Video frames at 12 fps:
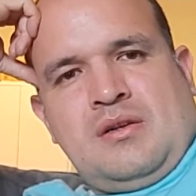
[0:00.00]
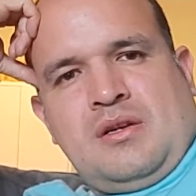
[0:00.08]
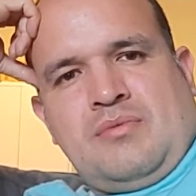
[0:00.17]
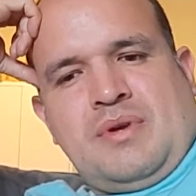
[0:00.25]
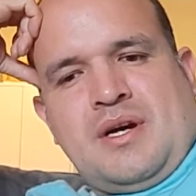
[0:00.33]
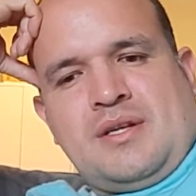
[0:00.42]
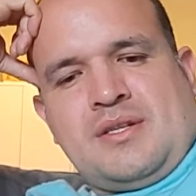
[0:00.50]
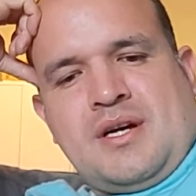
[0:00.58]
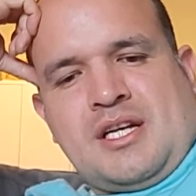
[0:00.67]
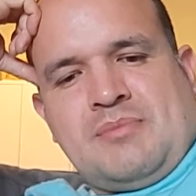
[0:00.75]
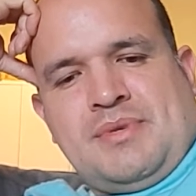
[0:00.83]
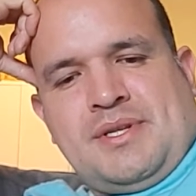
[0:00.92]
now we all
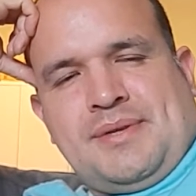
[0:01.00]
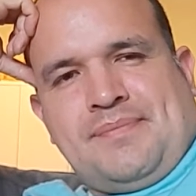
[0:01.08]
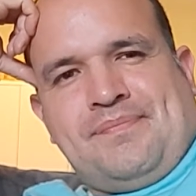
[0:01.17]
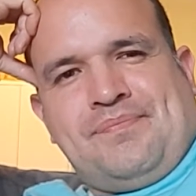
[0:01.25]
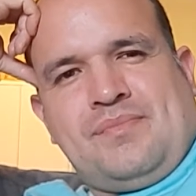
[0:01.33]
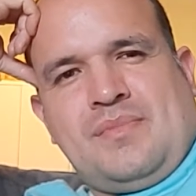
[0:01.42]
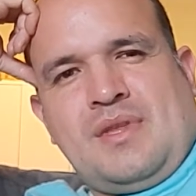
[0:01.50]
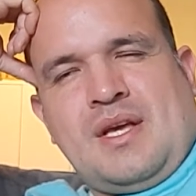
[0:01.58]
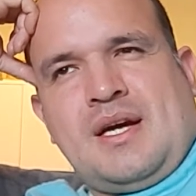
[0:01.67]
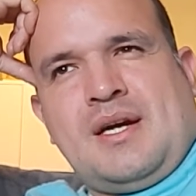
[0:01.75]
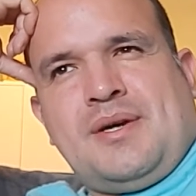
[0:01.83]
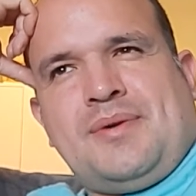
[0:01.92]
talked about it.
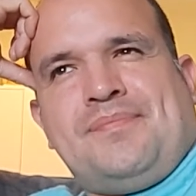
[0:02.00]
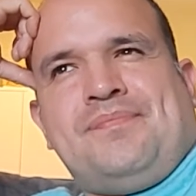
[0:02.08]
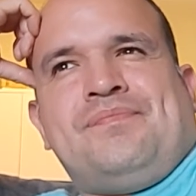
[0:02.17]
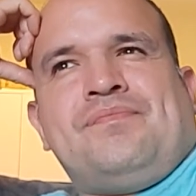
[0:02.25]
Now,